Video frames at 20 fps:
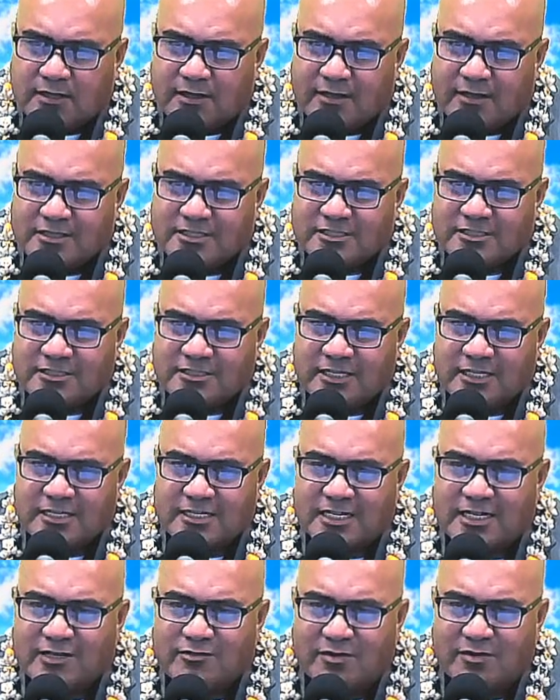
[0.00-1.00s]
Set
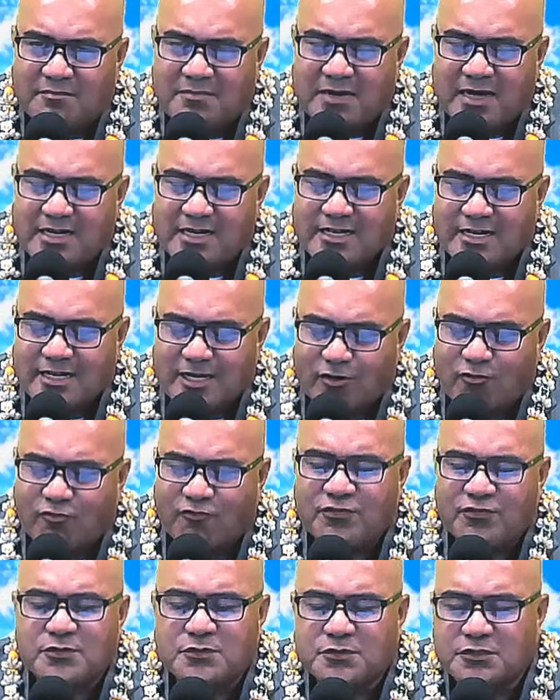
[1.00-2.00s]
our mind and our
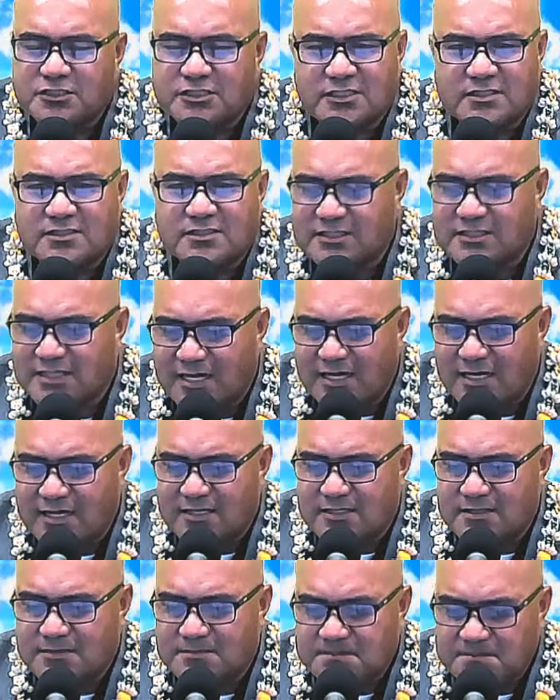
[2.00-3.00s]
focus unto
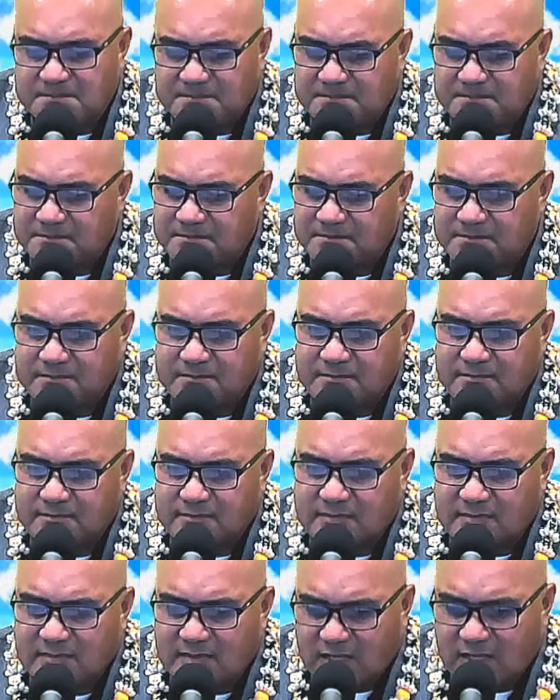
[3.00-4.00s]
God.
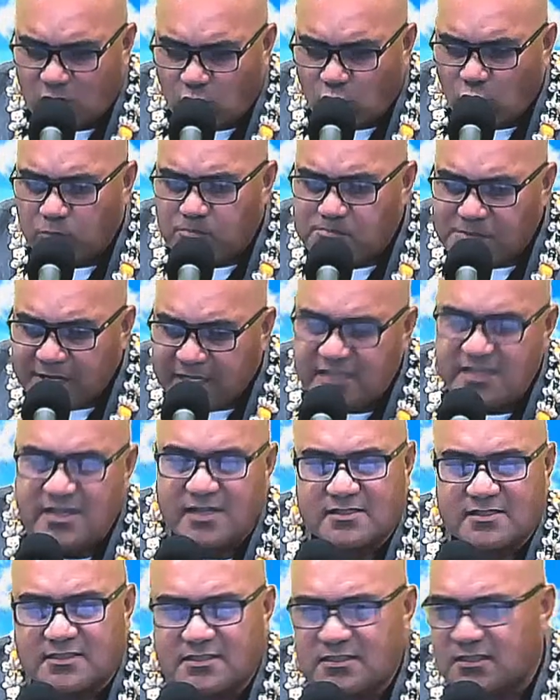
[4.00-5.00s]

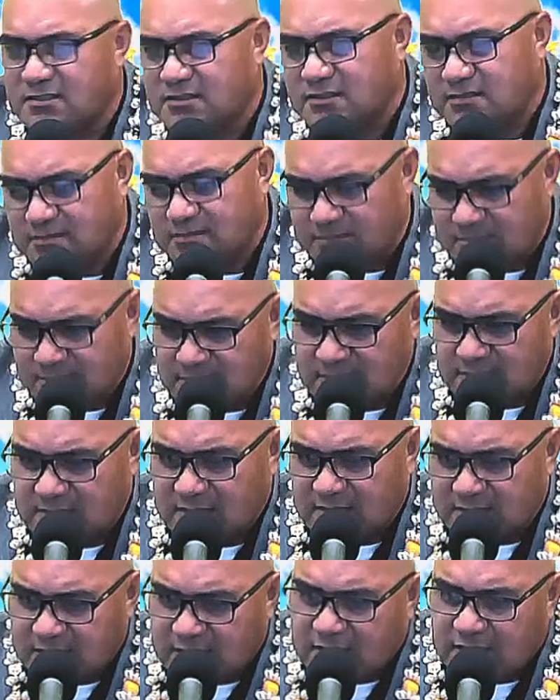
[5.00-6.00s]
Obedience
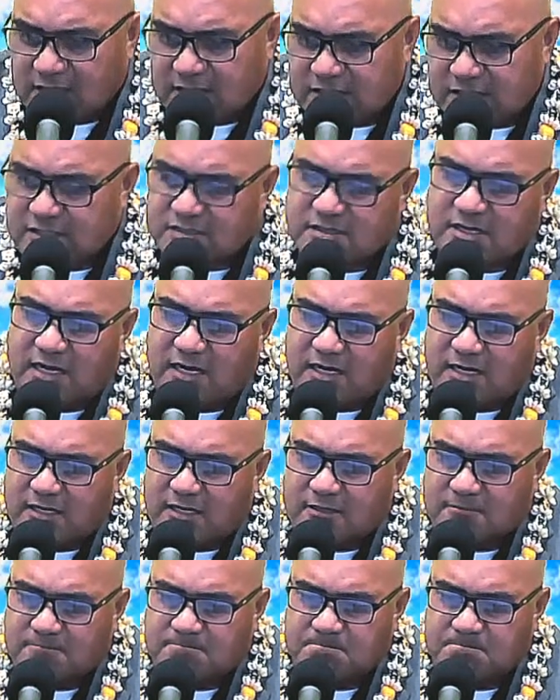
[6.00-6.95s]
to God.